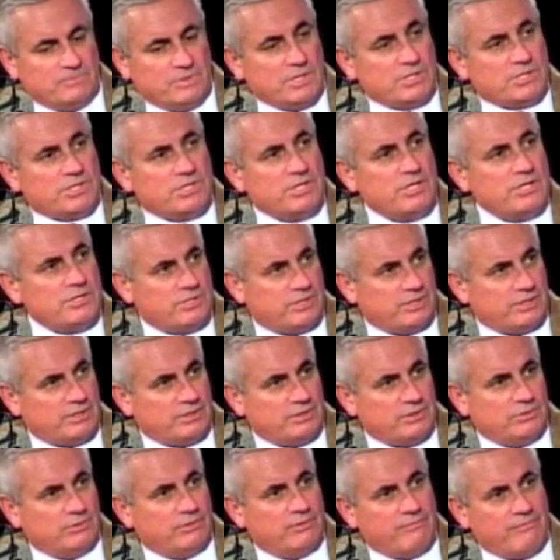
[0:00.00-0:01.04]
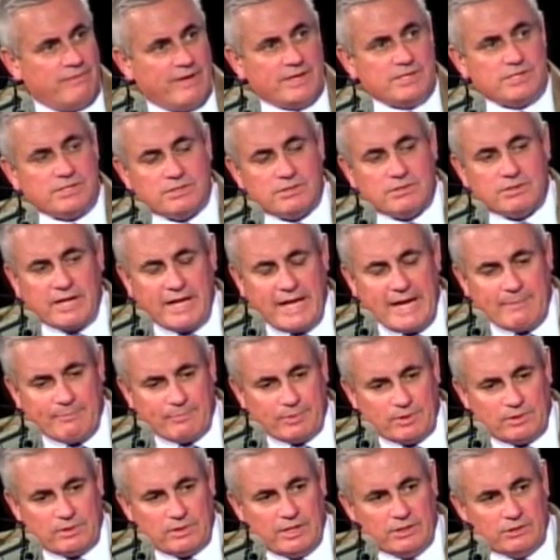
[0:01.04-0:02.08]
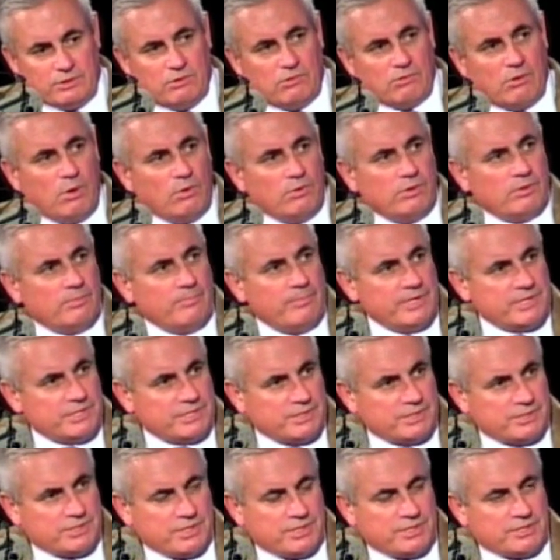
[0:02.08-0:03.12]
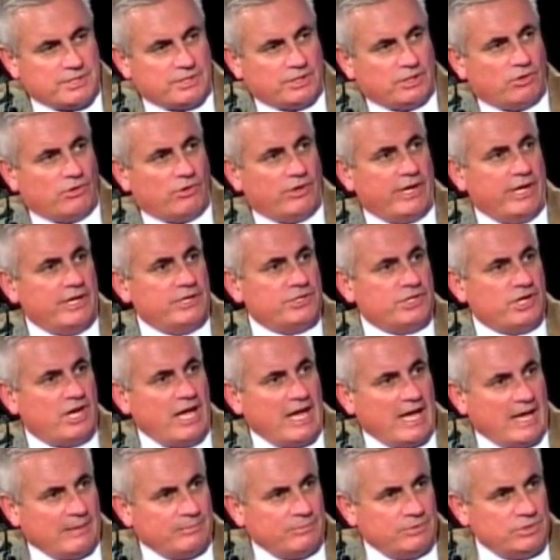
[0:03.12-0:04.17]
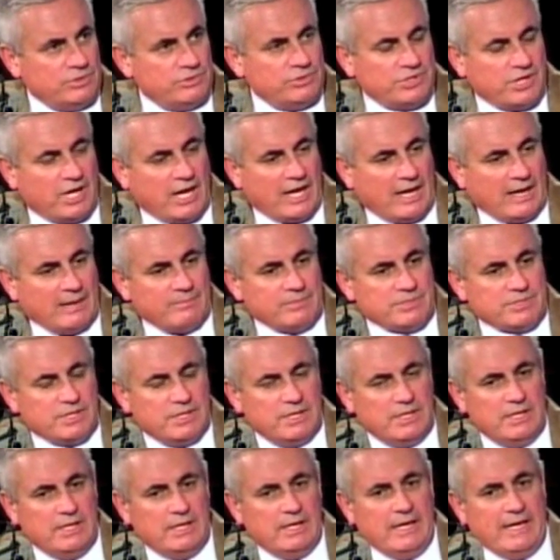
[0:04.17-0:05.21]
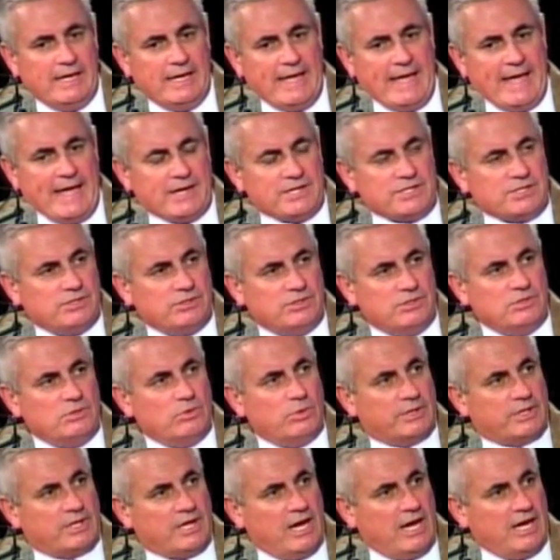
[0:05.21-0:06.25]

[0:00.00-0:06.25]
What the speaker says: decision to invest their capital and grow their businesses and create new jobs has to do with